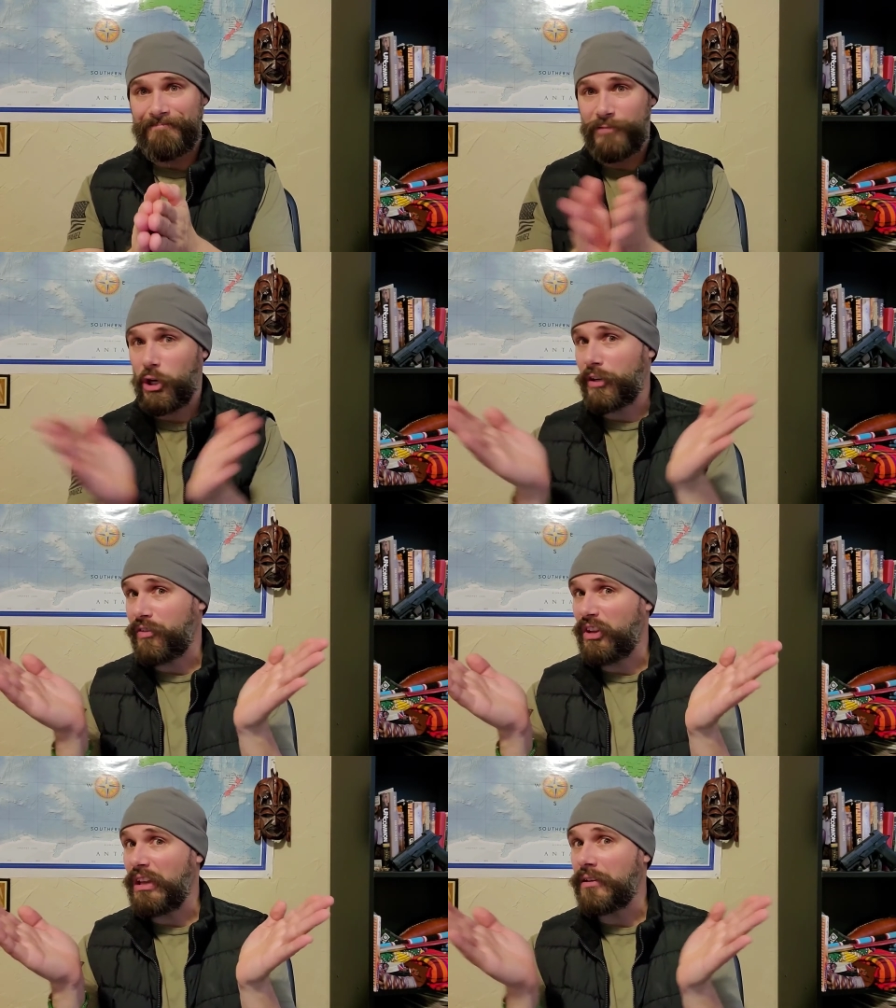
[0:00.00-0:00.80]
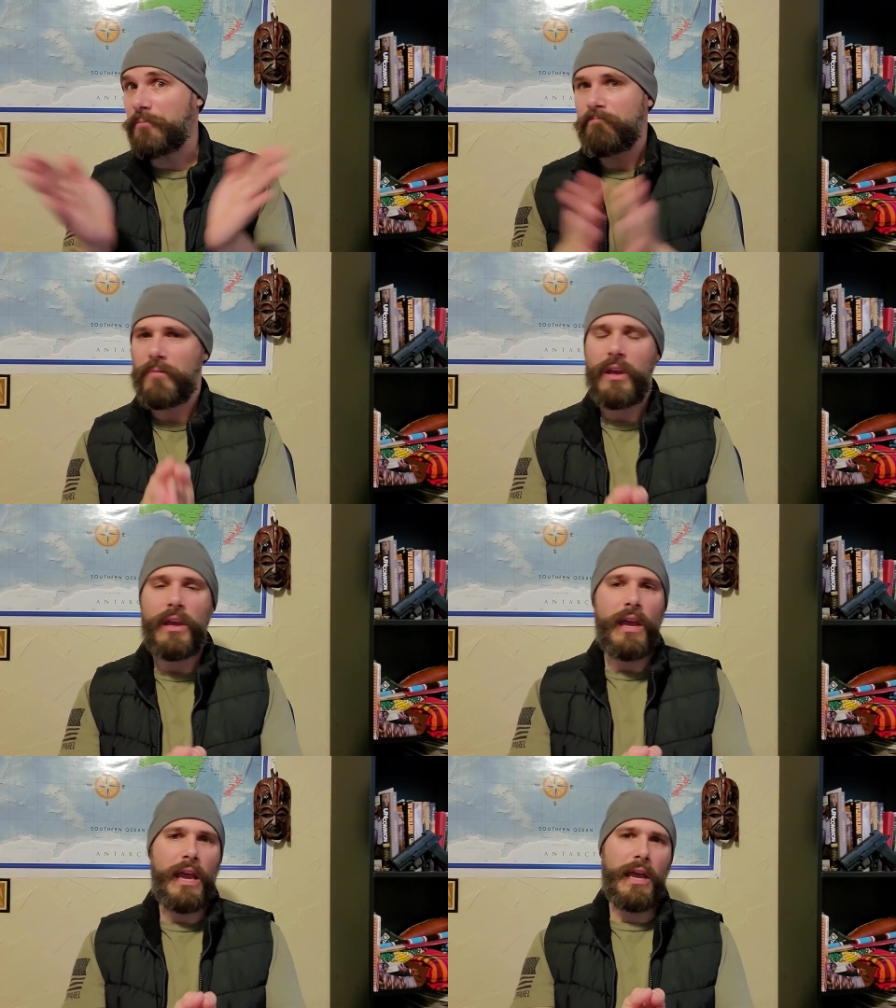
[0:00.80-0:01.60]
dark skinned
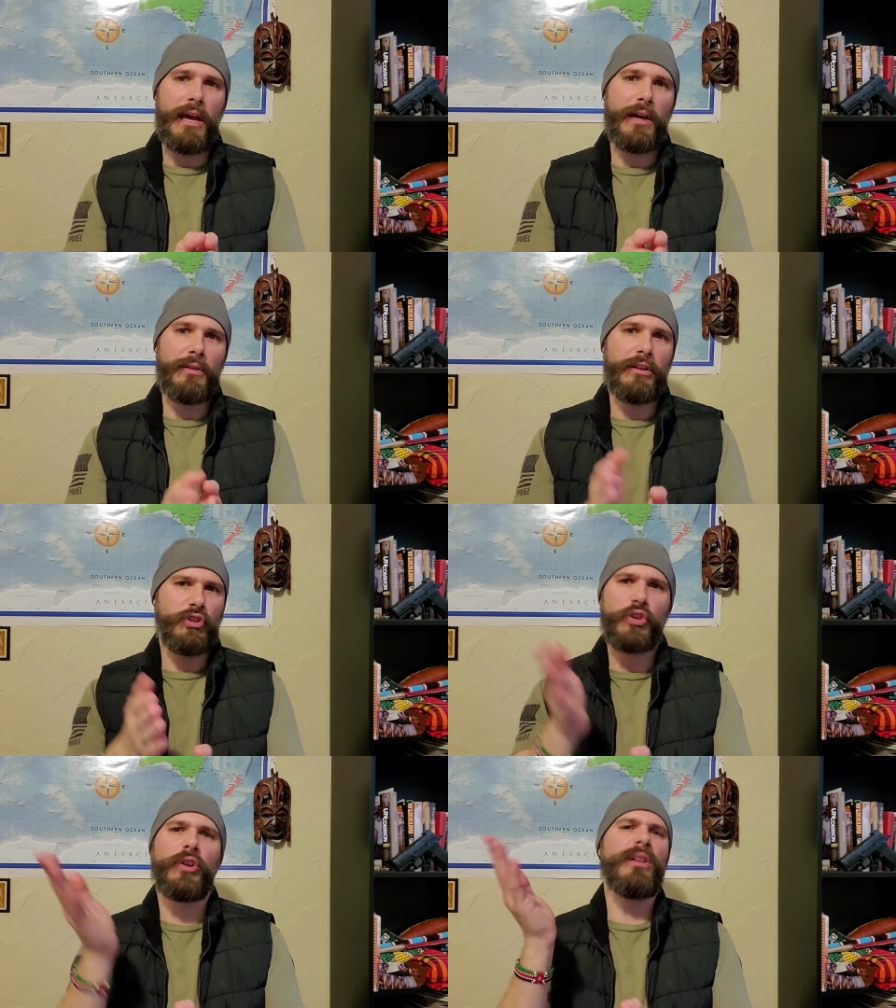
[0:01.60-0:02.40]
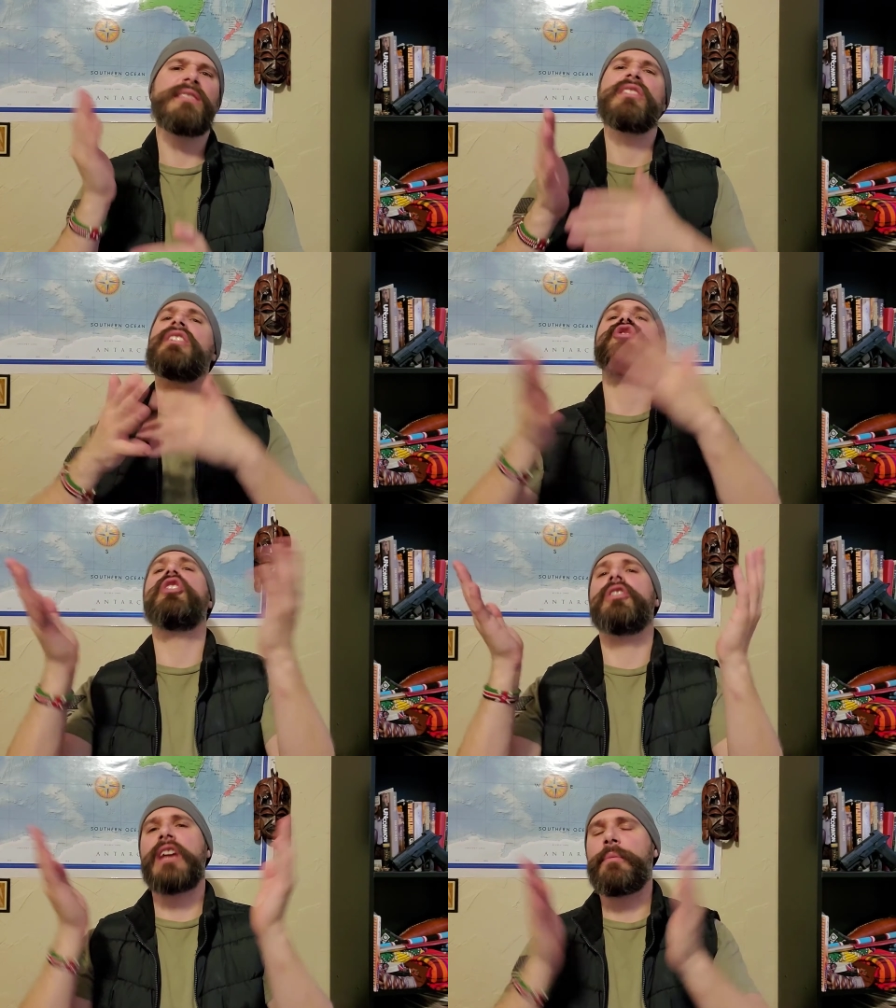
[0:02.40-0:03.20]
and the church the
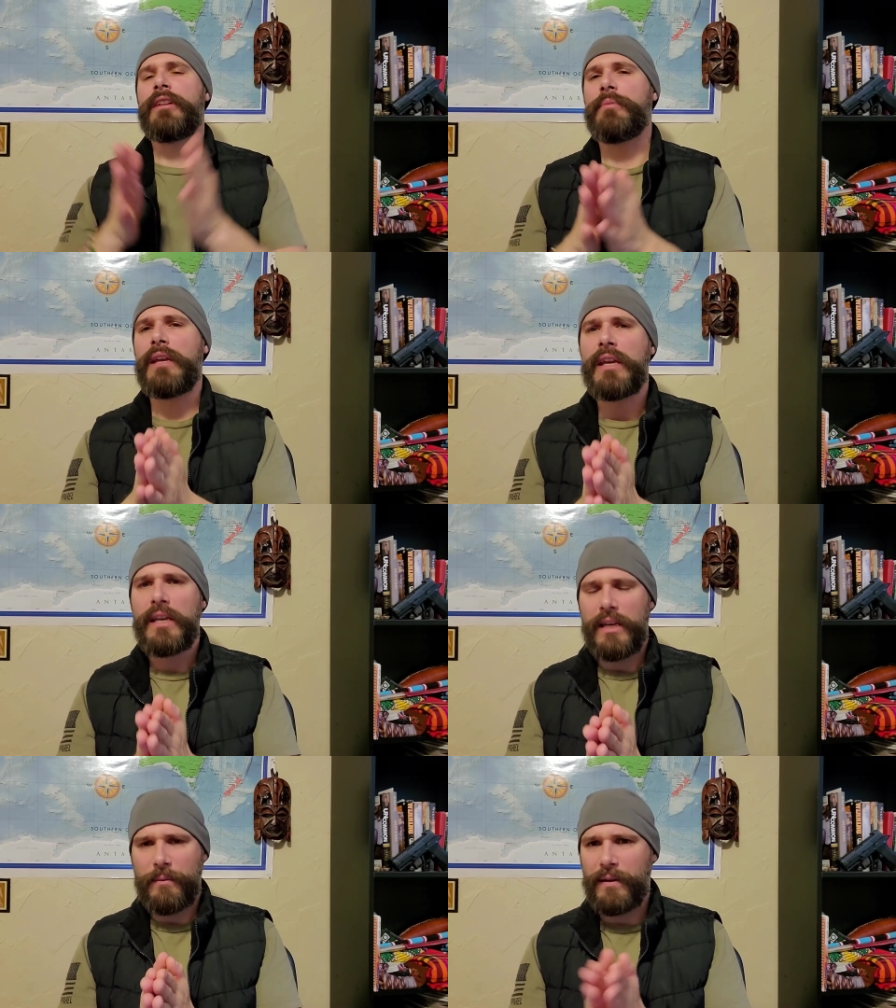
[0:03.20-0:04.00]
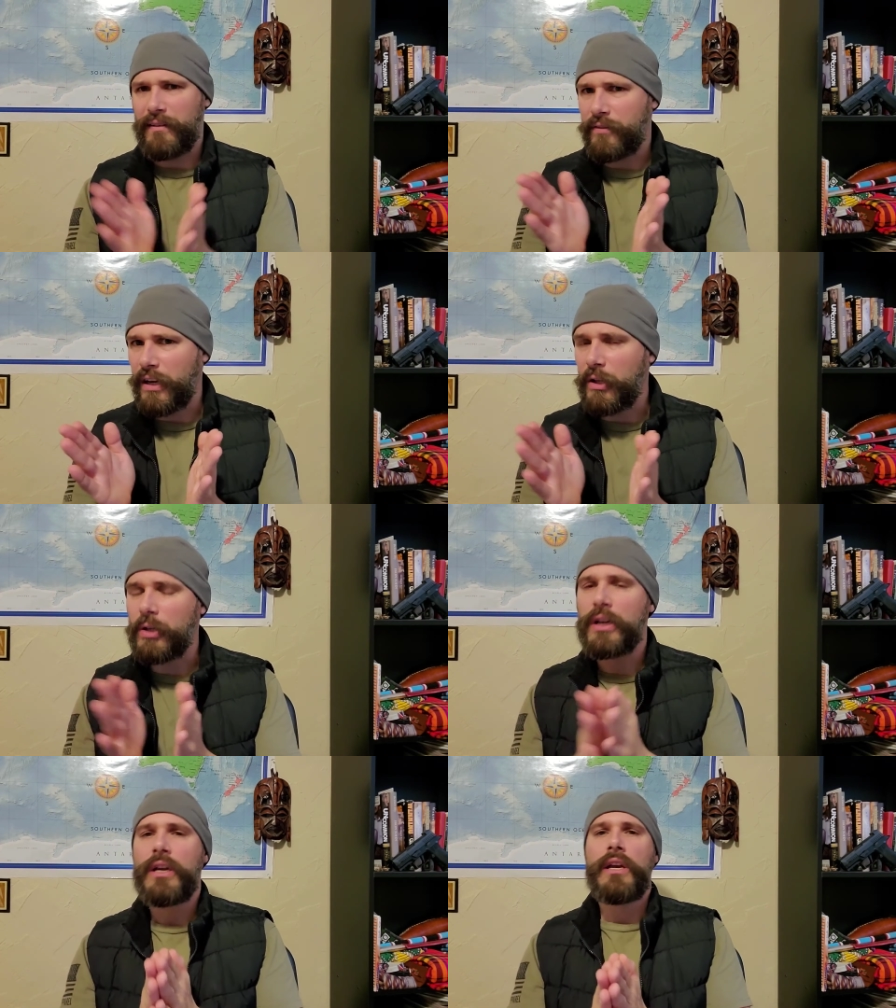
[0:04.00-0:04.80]
church happened to be a place of color